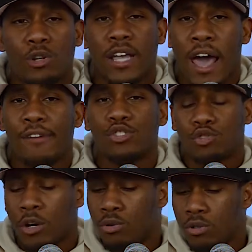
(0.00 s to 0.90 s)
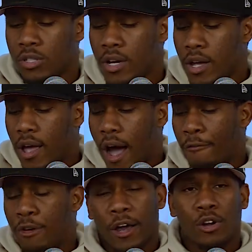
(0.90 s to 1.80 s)
half struggles. I
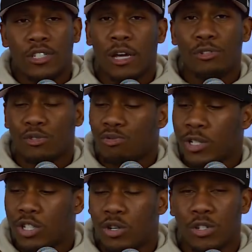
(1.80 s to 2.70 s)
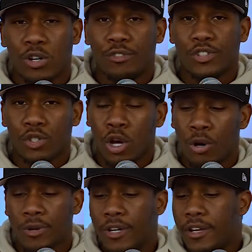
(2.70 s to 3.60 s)
feel like our team just really starts off
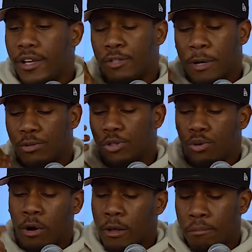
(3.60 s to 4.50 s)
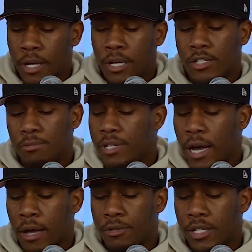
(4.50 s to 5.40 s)
slow, especially with Joel Embiid.
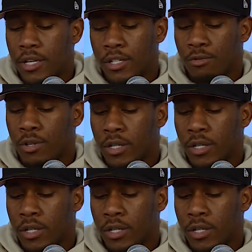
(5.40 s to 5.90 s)
Sometimes he doesn't